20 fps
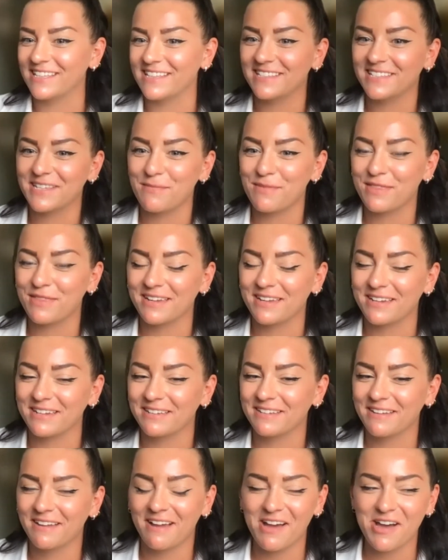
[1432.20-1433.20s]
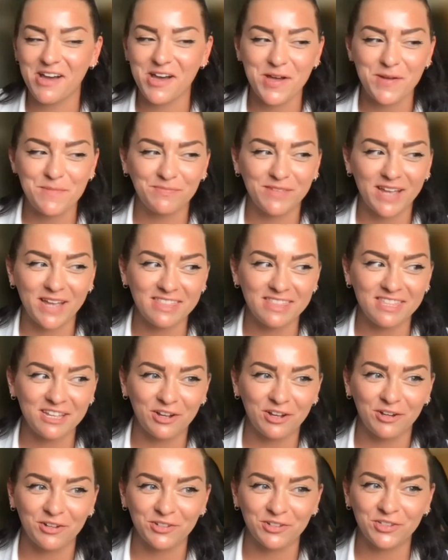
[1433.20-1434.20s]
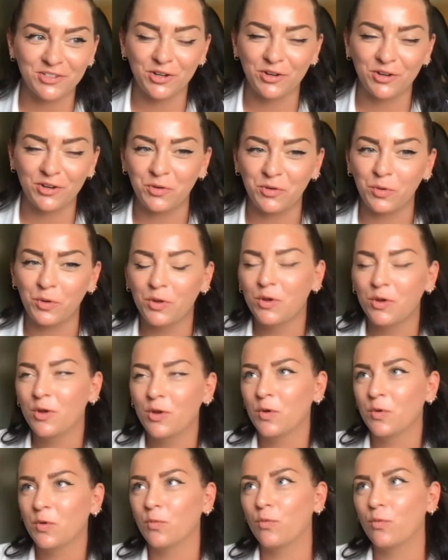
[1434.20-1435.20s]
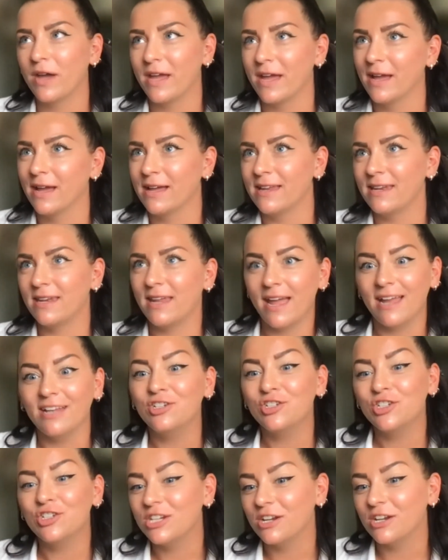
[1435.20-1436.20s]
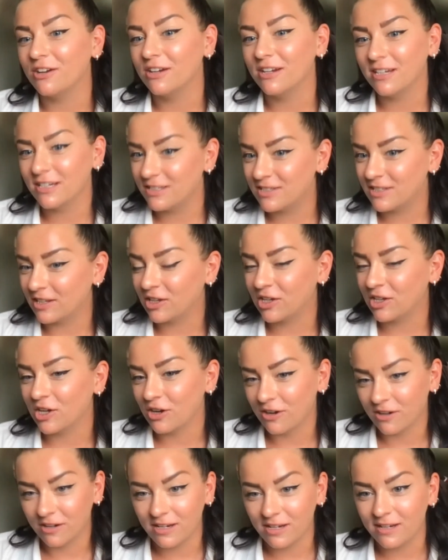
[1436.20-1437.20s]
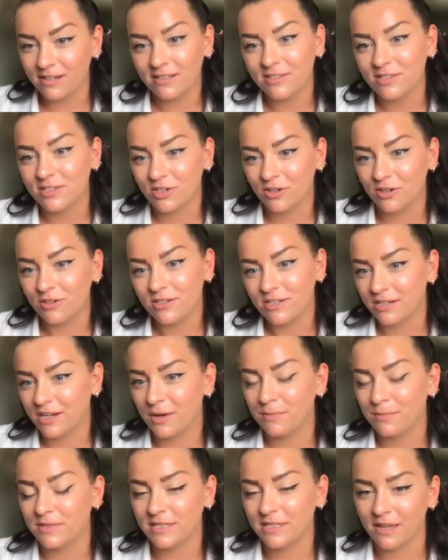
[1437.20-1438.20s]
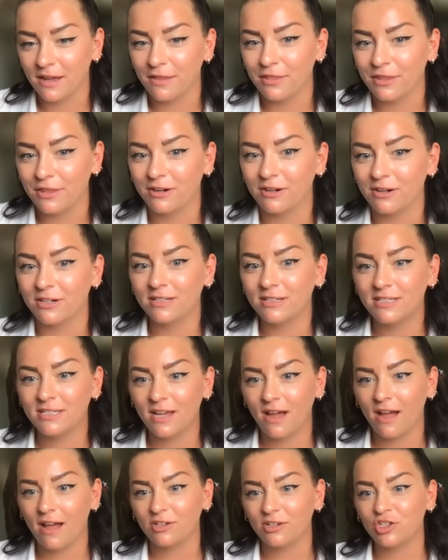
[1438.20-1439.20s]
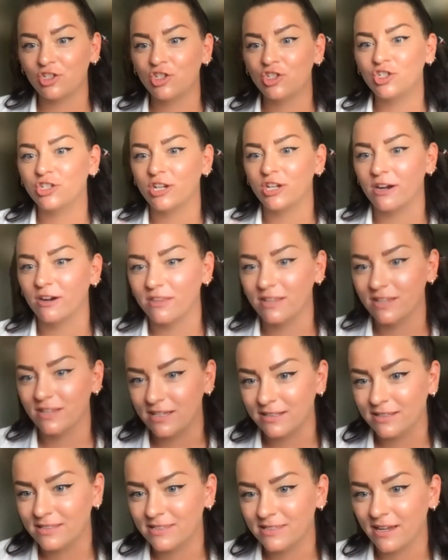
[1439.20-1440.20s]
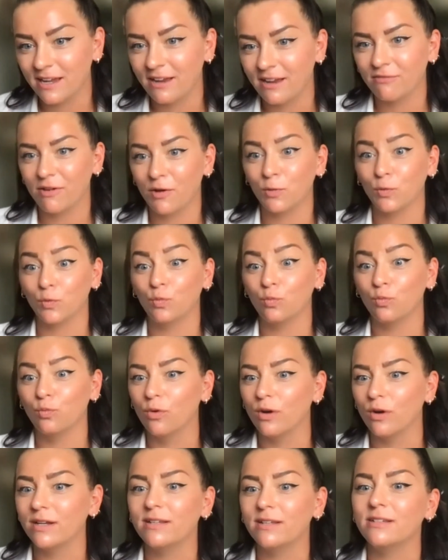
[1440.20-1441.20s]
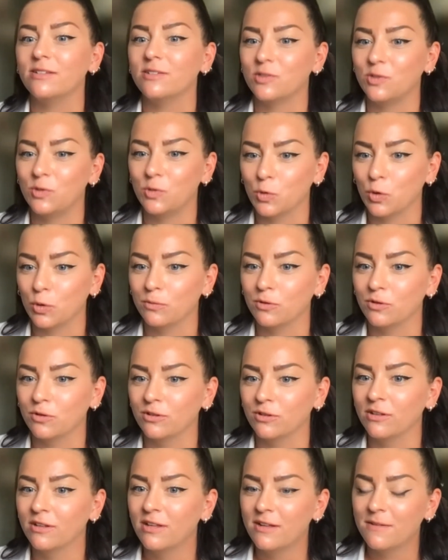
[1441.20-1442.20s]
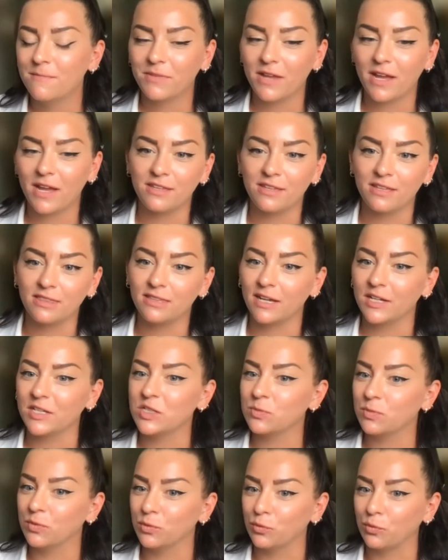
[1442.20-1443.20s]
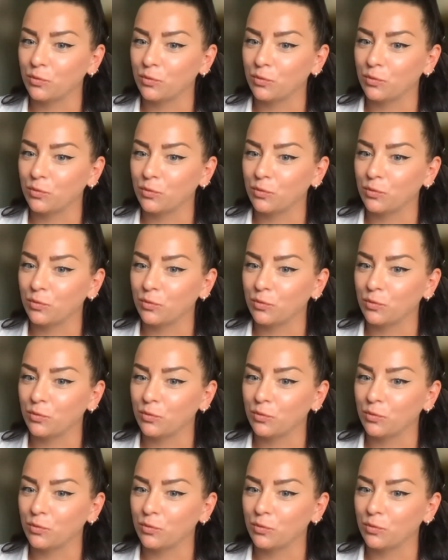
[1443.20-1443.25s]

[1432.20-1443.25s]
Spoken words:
the same thing. I think also when engineering and security can start to come together to share the insight around what is normal, I think that's when